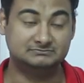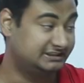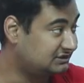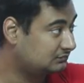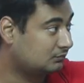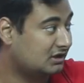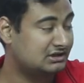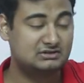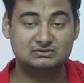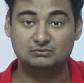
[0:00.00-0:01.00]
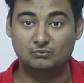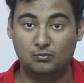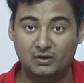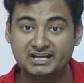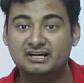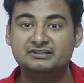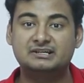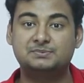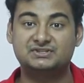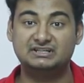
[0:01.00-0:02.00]
this was
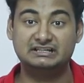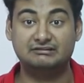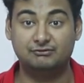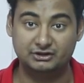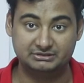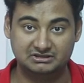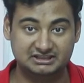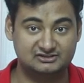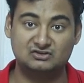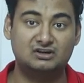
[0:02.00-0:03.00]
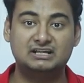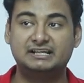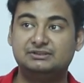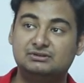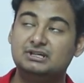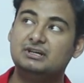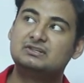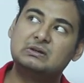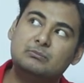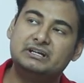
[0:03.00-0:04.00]
100% avoidable it's not like you know
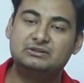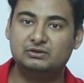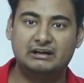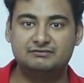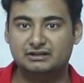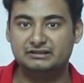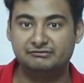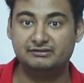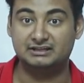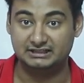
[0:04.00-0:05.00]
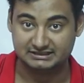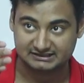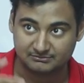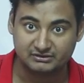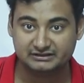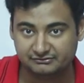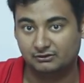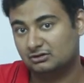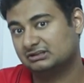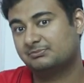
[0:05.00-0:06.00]
somebody could have done differently somebody
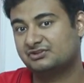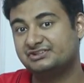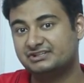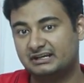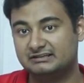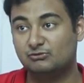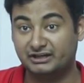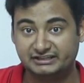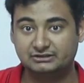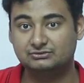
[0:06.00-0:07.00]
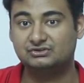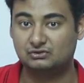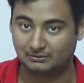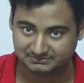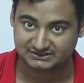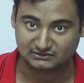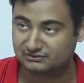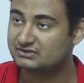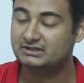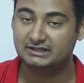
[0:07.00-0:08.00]
followed the procedure and wanted to stop this
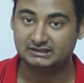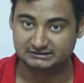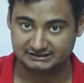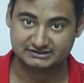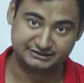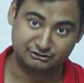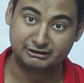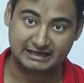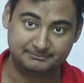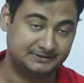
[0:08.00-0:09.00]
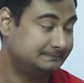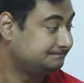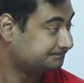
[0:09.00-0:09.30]
launch this did not happen